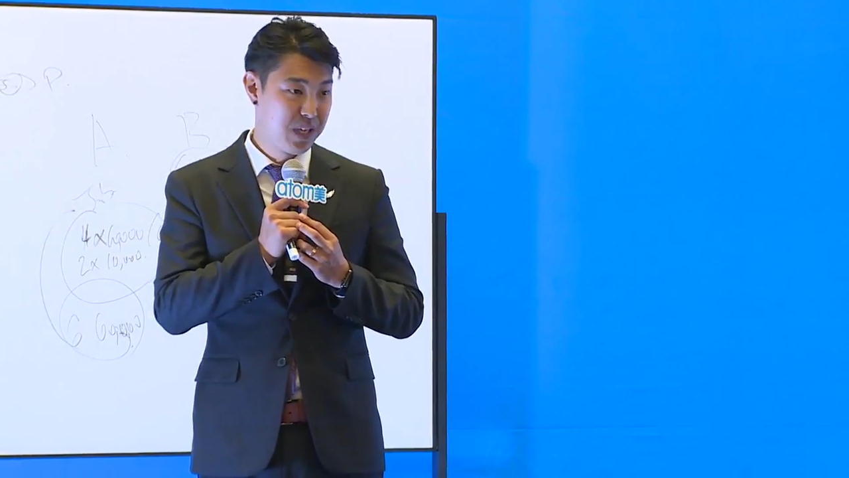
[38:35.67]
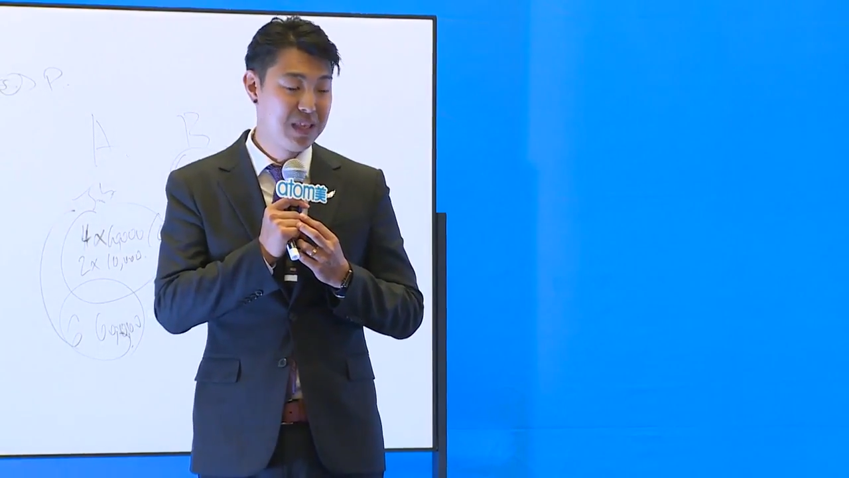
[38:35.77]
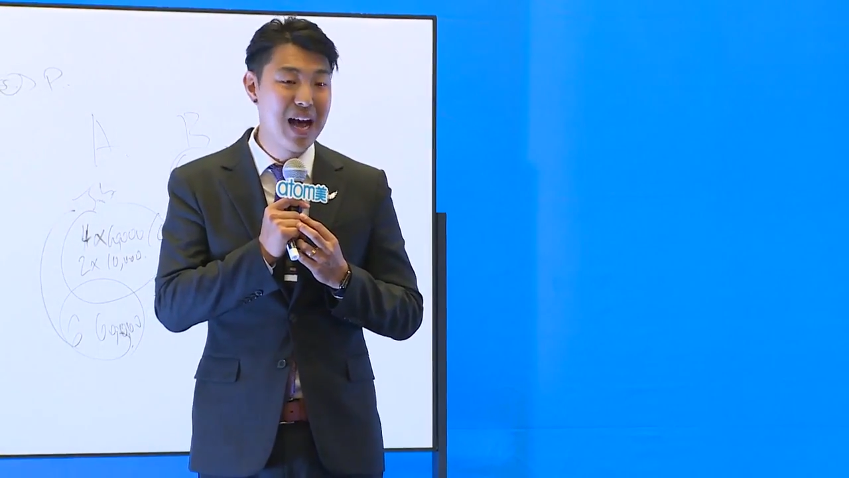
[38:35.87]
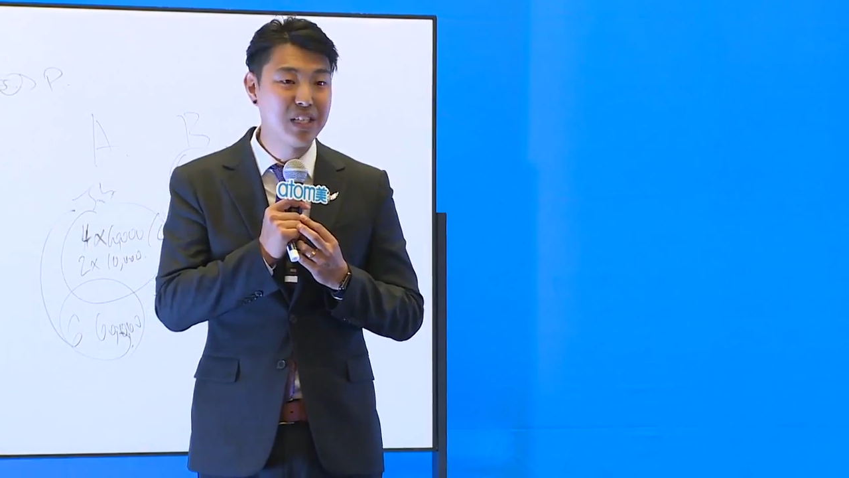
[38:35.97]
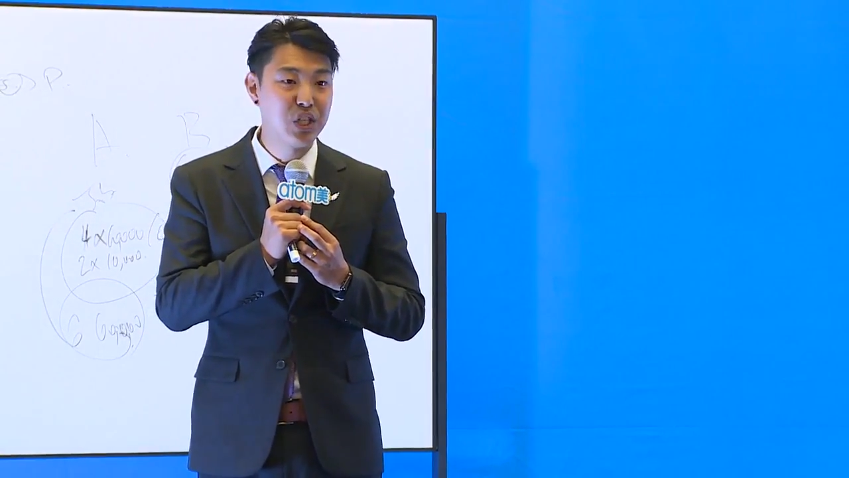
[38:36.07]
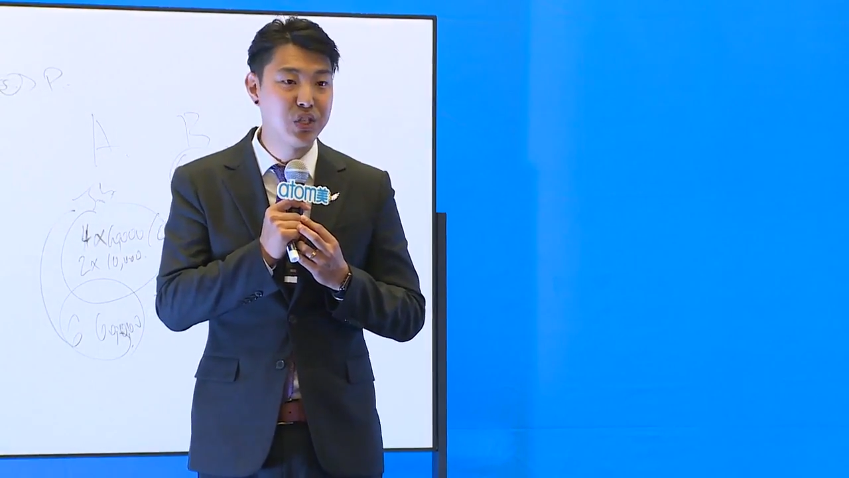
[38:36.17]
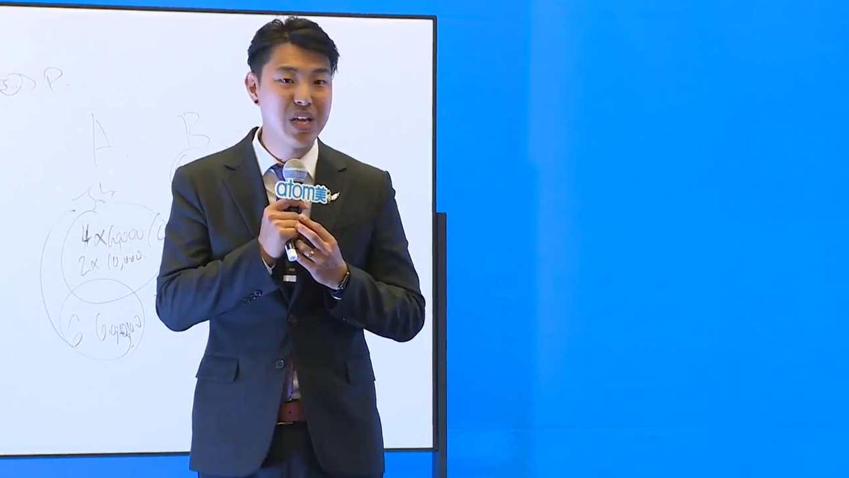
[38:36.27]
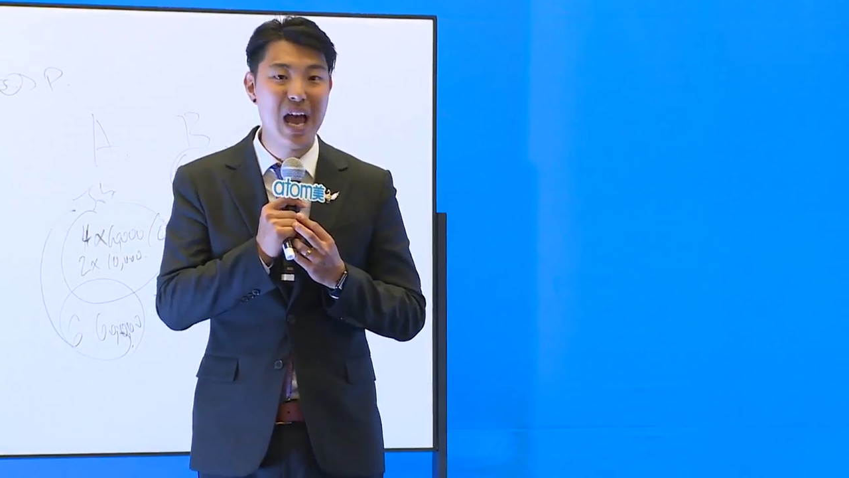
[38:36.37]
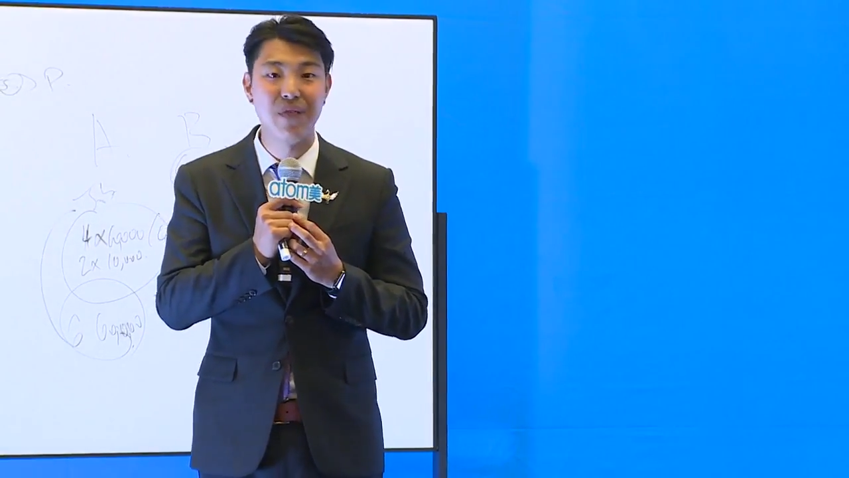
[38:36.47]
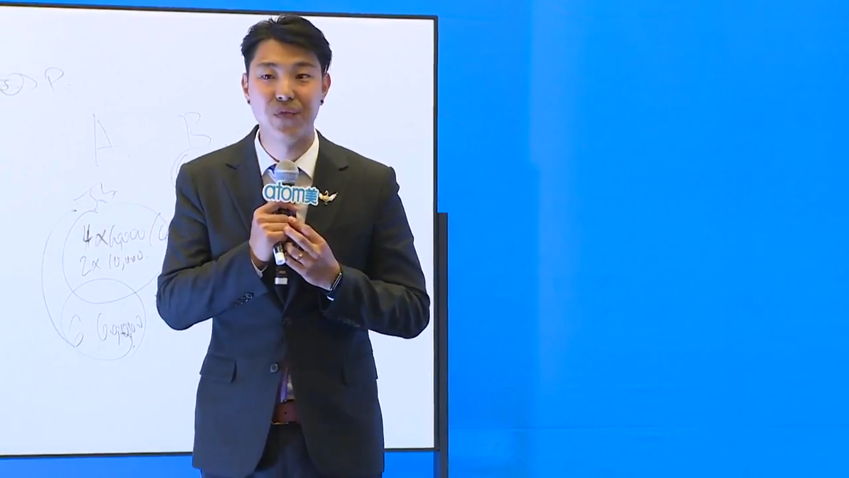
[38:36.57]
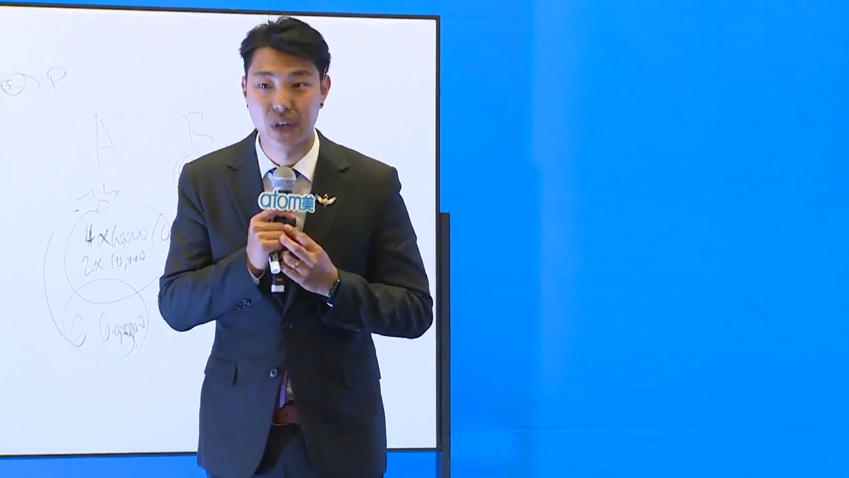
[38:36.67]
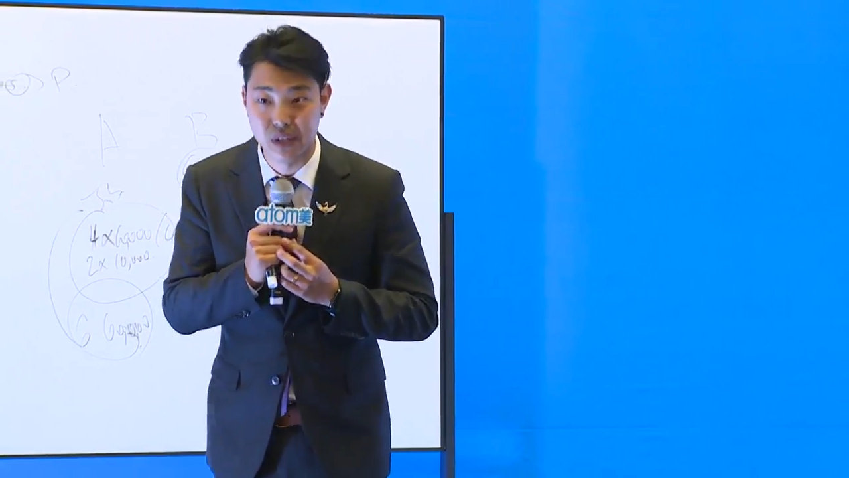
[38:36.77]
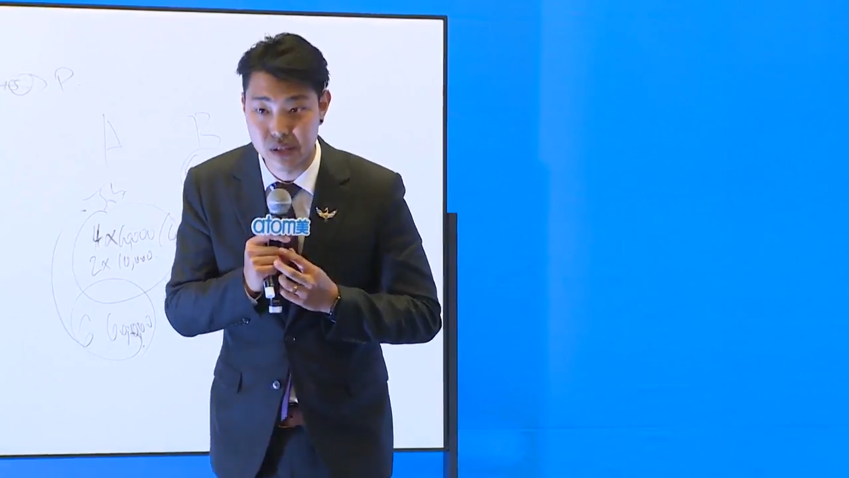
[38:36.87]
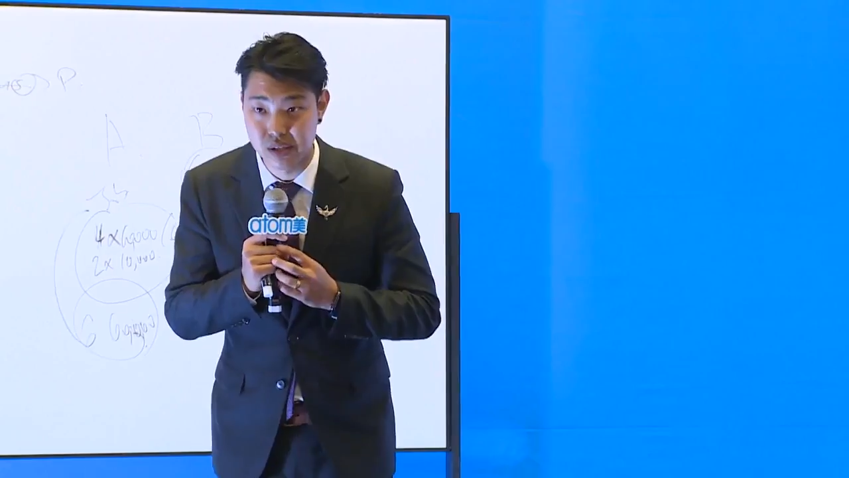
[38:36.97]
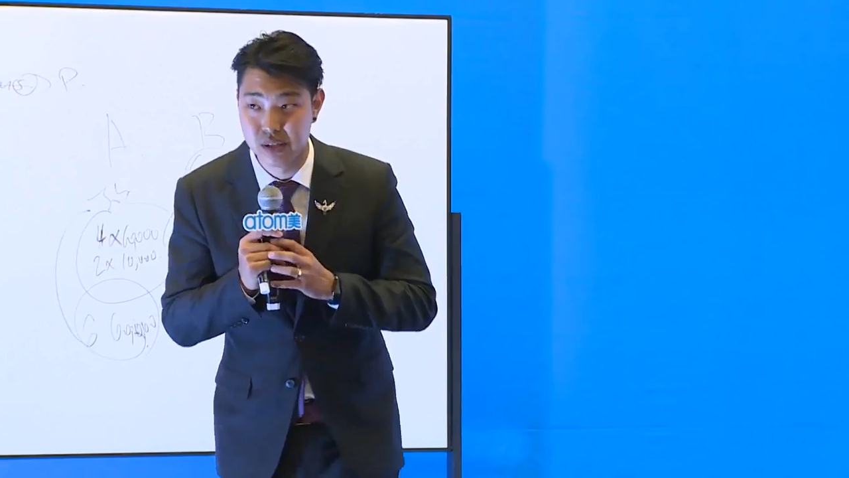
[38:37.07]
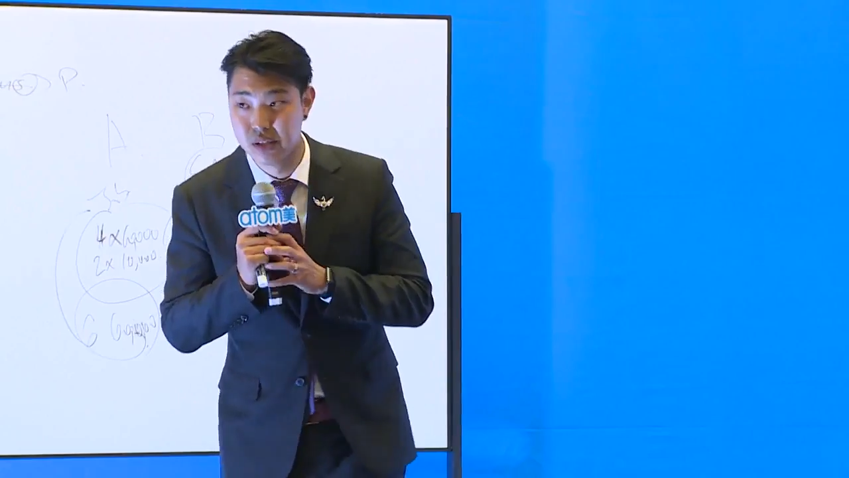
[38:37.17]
not just effort.